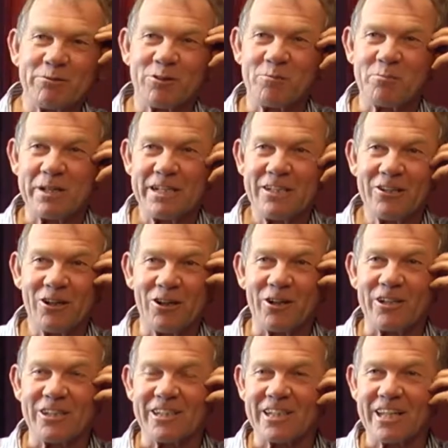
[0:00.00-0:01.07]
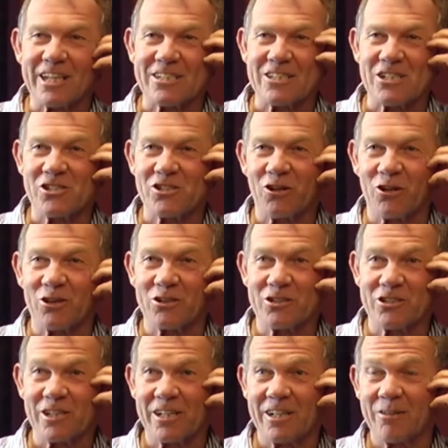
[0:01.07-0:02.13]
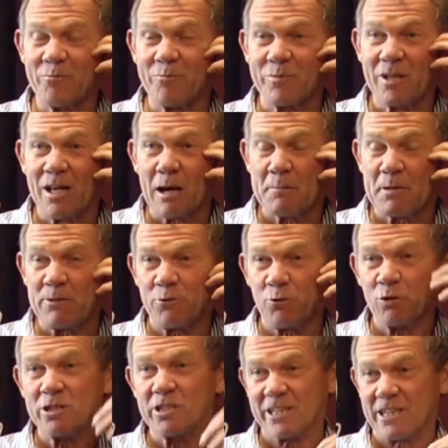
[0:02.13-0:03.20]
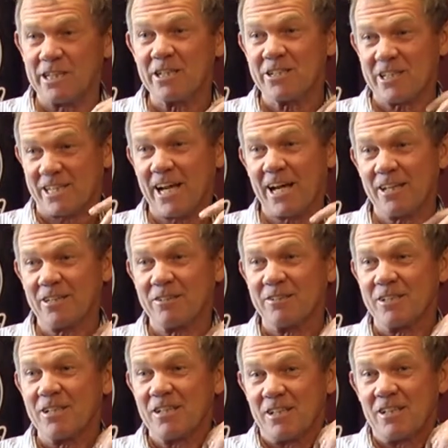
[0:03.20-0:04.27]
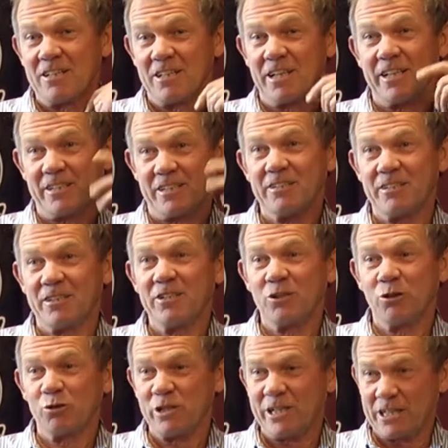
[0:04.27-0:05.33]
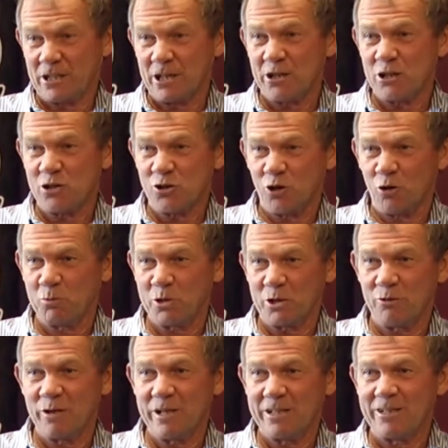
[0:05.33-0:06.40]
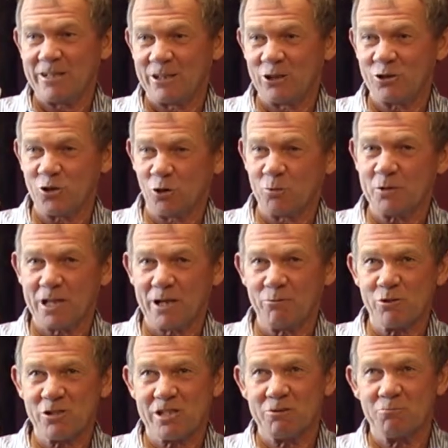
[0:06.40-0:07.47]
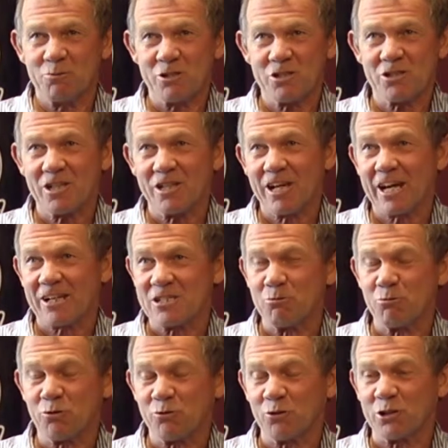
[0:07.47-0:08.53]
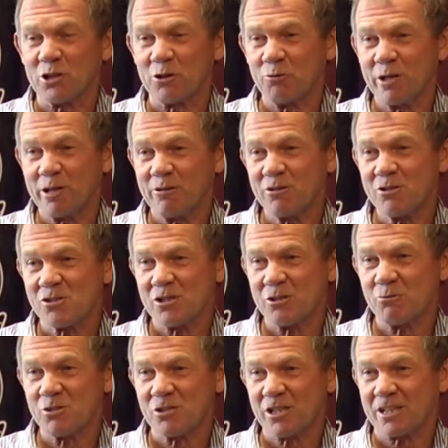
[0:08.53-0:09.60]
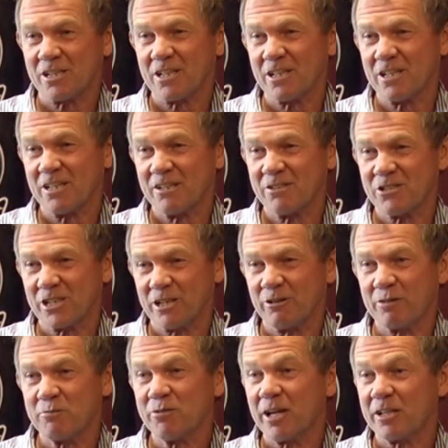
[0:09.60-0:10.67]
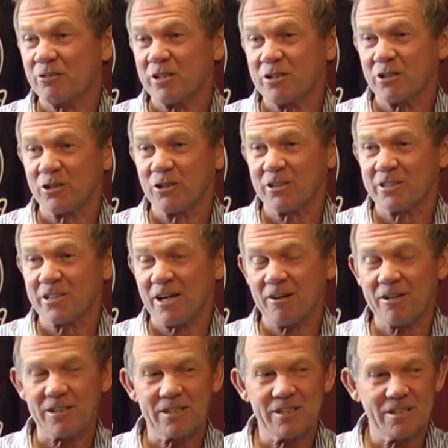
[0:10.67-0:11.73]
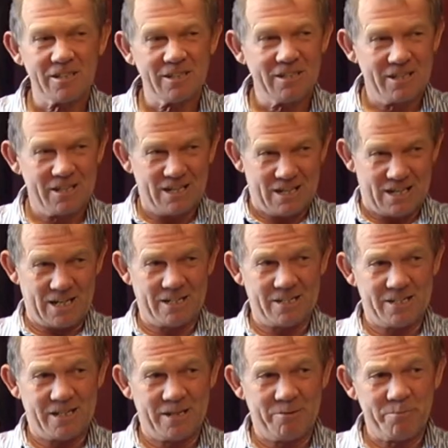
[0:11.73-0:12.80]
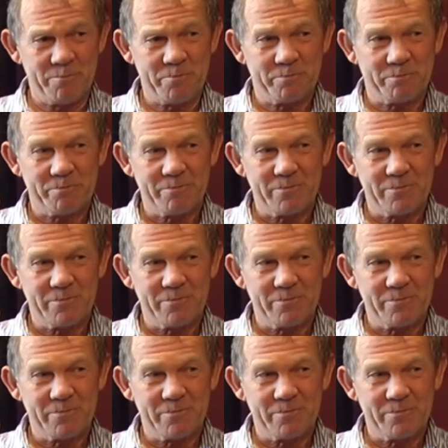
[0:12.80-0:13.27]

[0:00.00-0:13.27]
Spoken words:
for me now, it actually started. I mean, if you wanted to get into caddying, like, you know, you get out of the job that you're in, and the job that I was in was actually, it was for careers. It was like a cigarette factory down in Carrick, and